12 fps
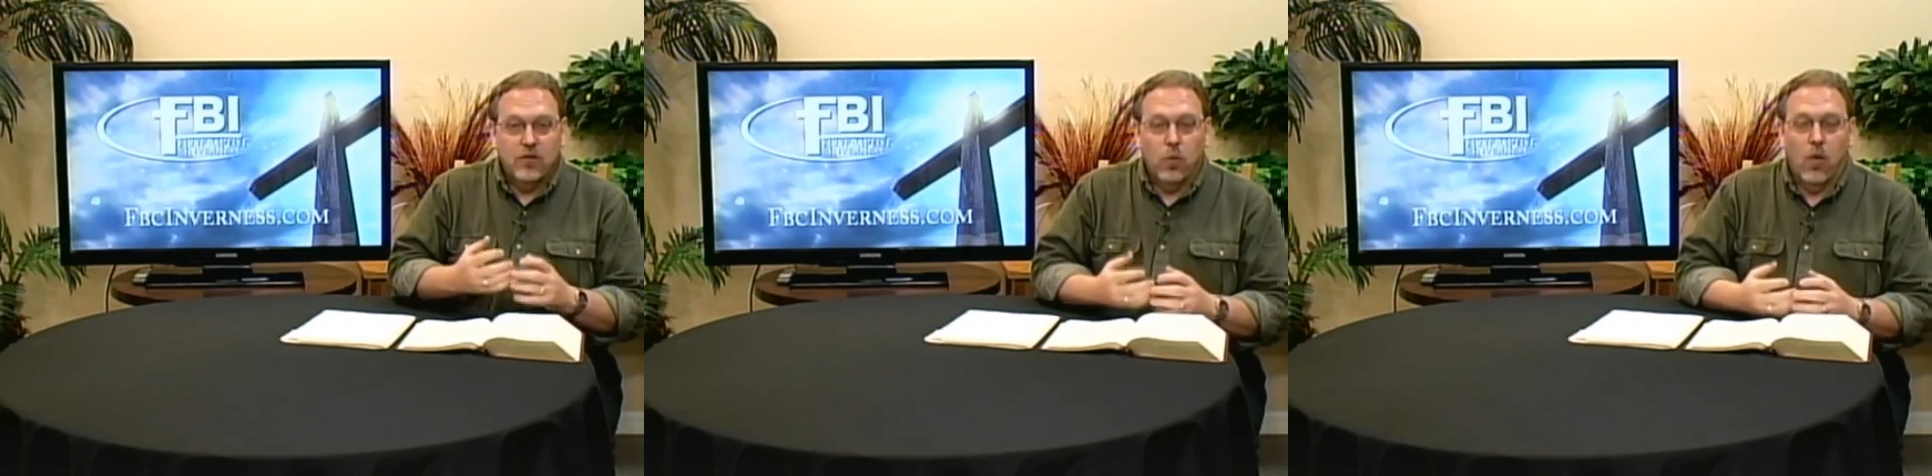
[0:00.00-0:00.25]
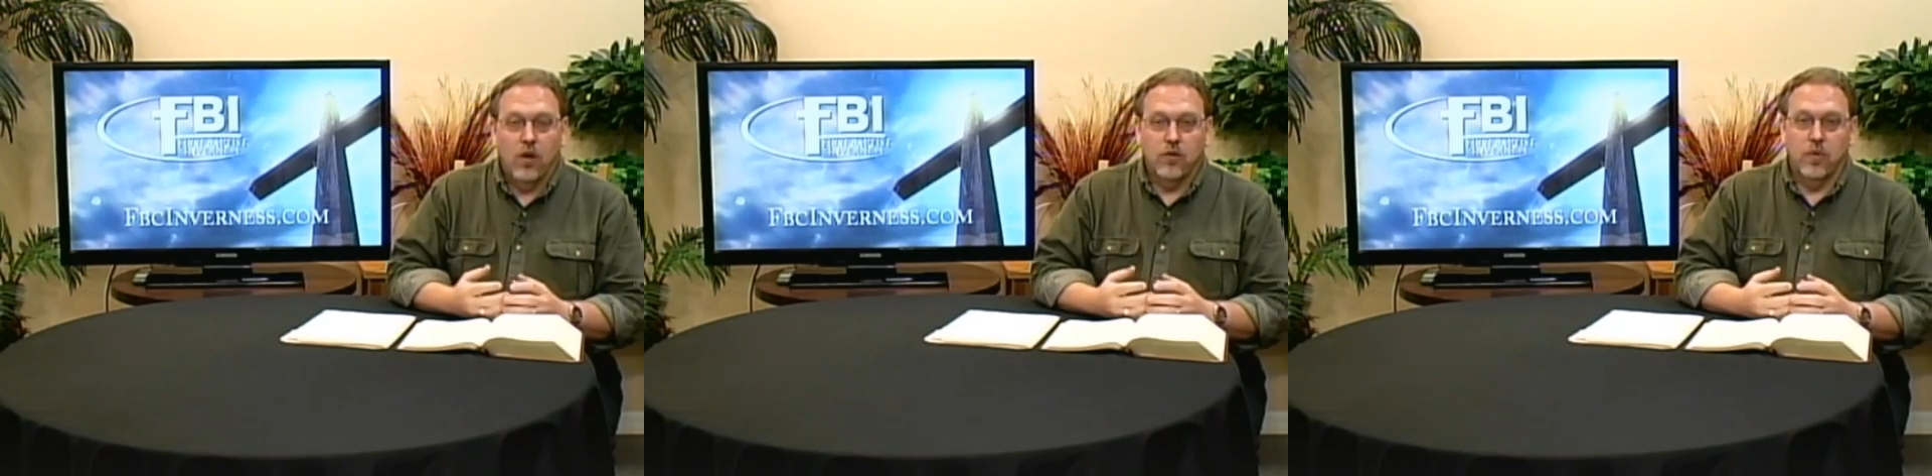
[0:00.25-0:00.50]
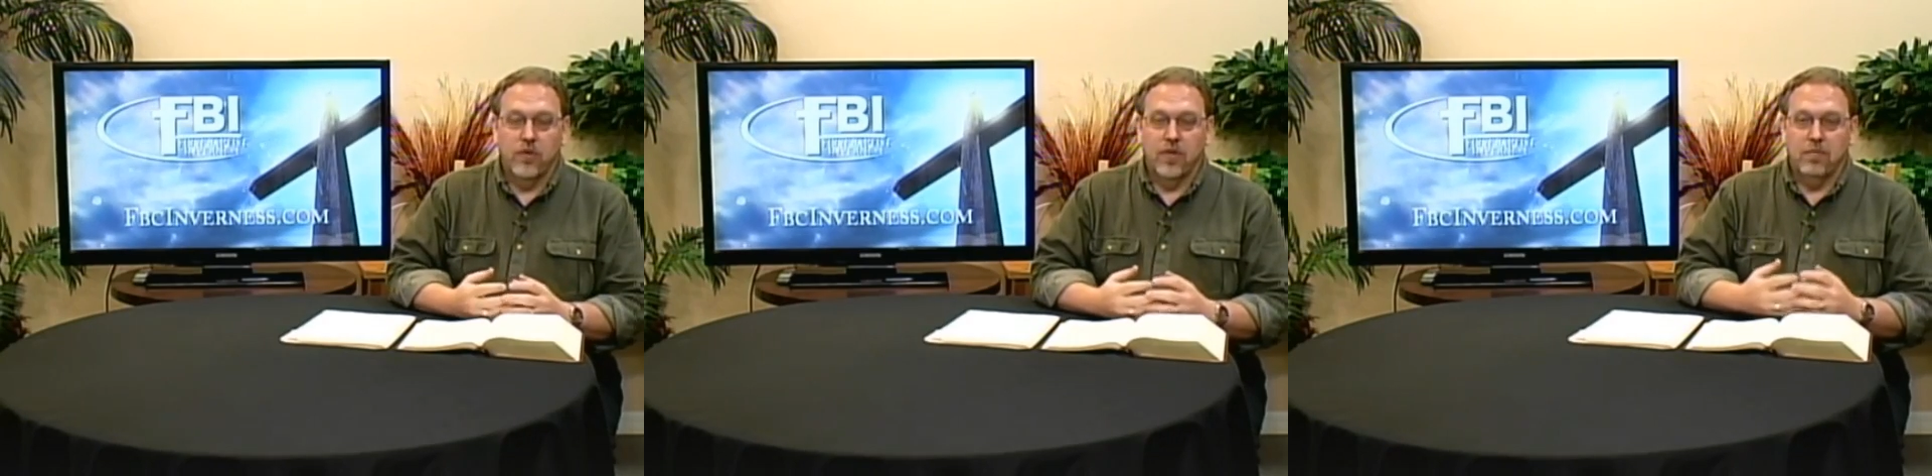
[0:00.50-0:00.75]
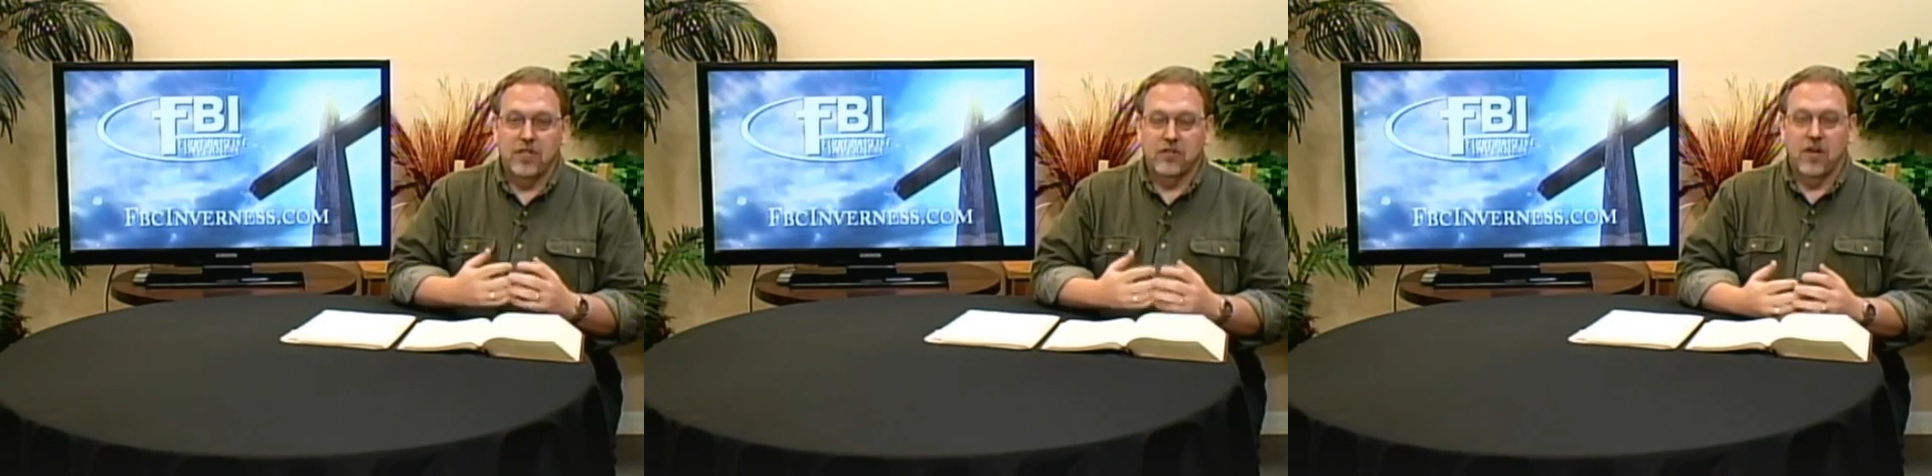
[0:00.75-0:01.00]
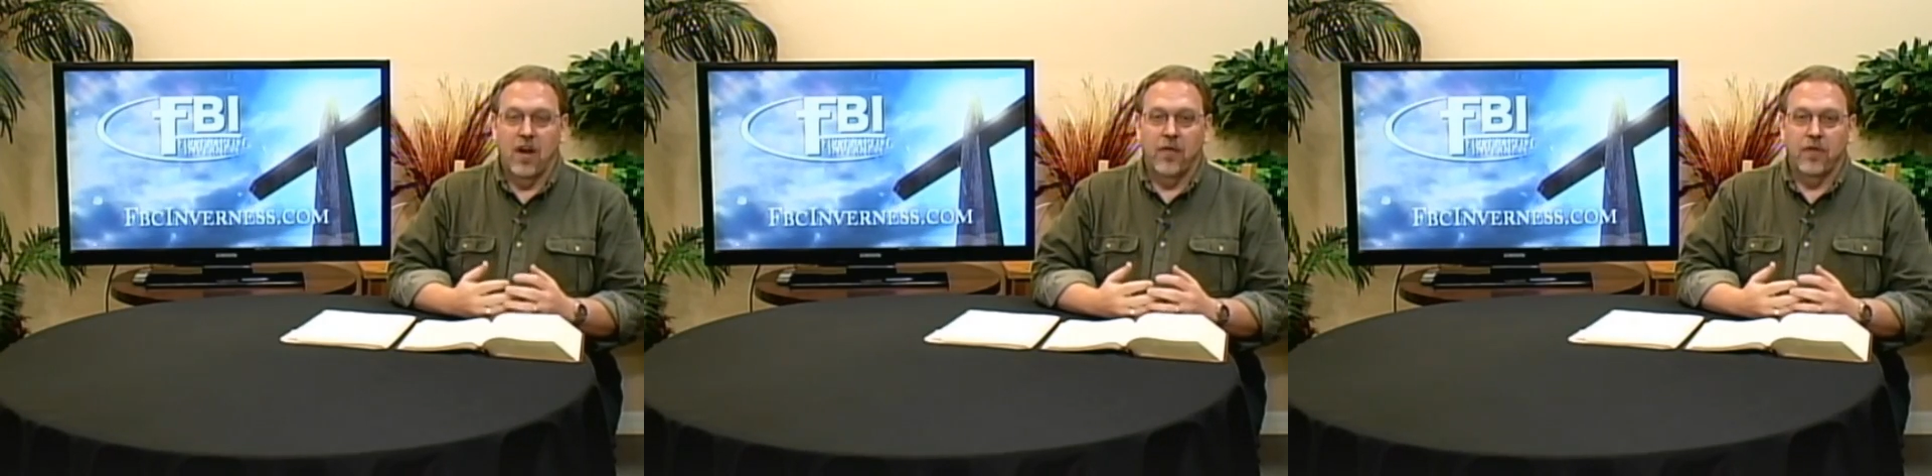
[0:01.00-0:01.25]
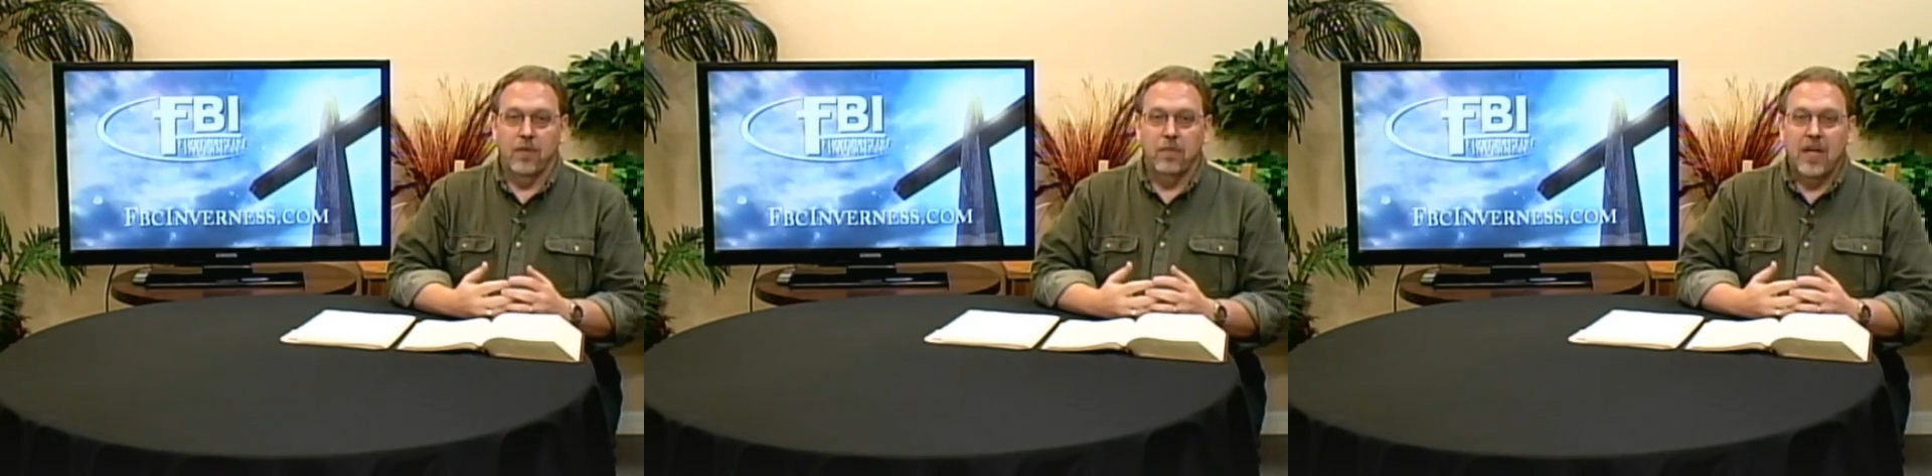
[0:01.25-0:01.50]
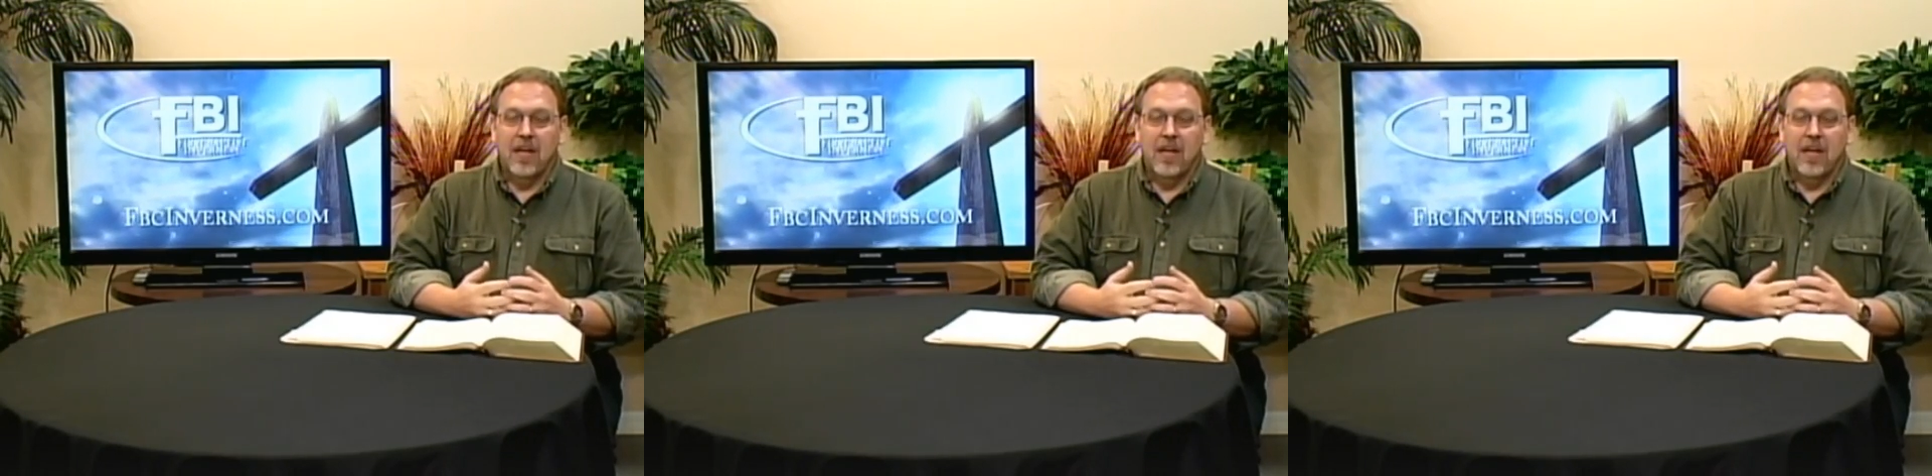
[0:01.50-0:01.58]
walked with them. He's taught them.